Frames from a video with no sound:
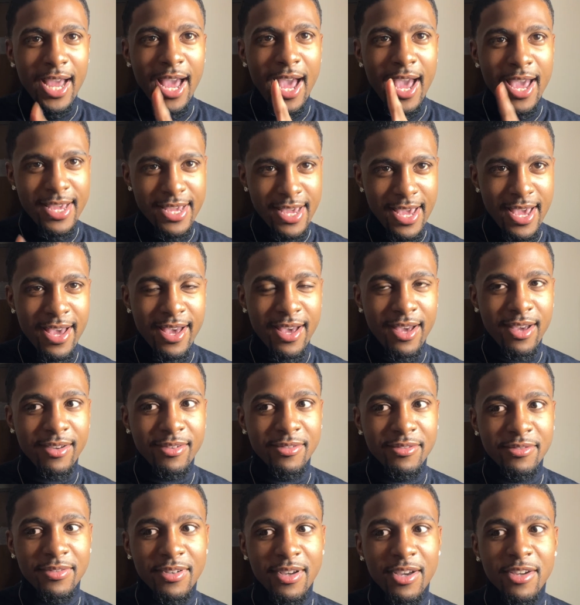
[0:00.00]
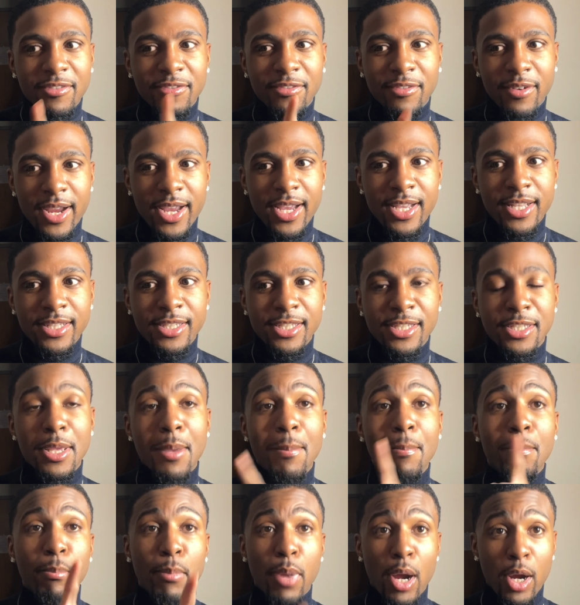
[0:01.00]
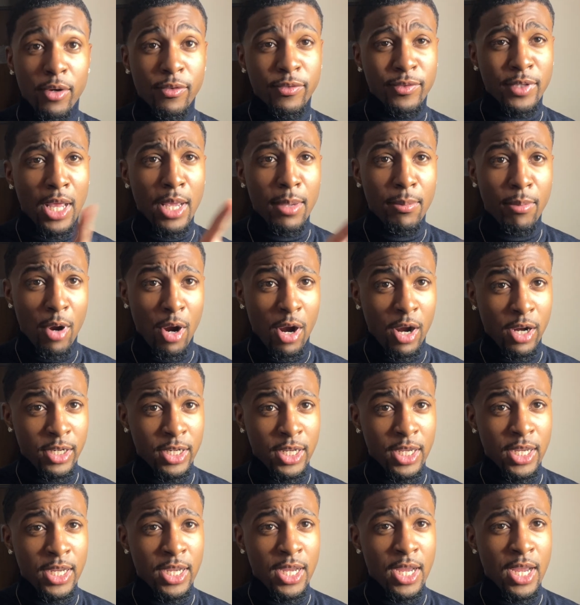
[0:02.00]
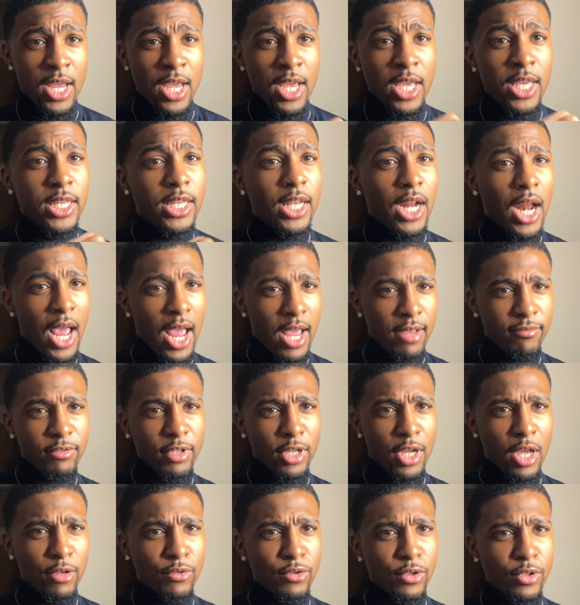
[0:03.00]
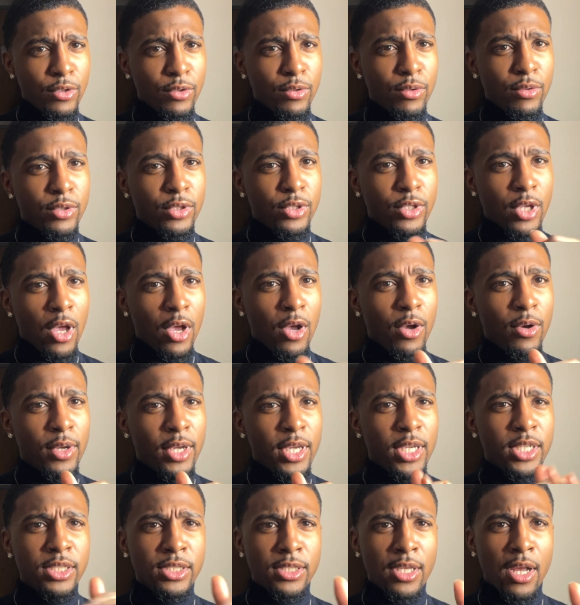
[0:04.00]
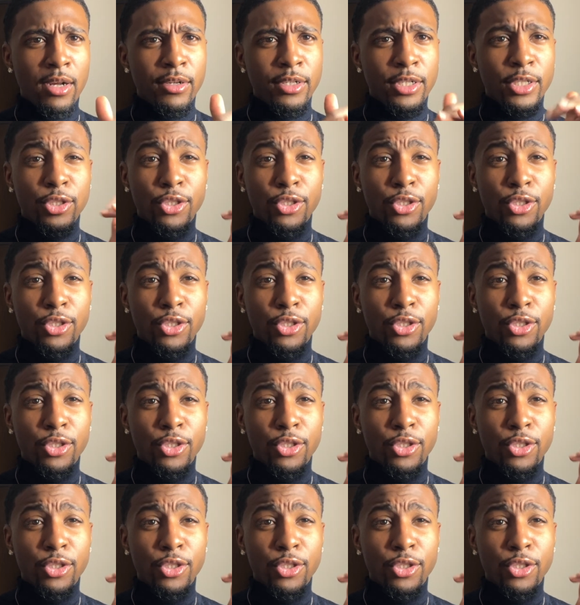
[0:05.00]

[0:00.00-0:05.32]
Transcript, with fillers: I have a friend's birthday party that I have to go to. So he's turning